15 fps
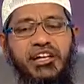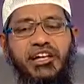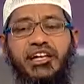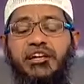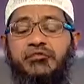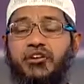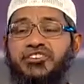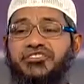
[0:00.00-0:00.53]
he
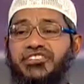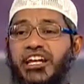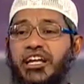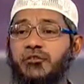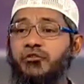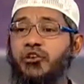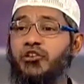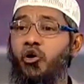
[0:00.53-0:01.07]
was sent
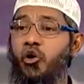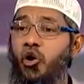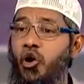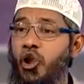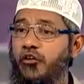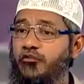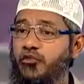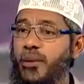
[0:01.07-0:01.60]
for the whole
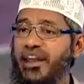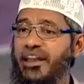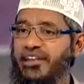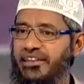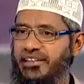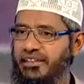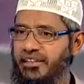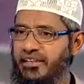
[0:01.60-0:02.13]
of humanity.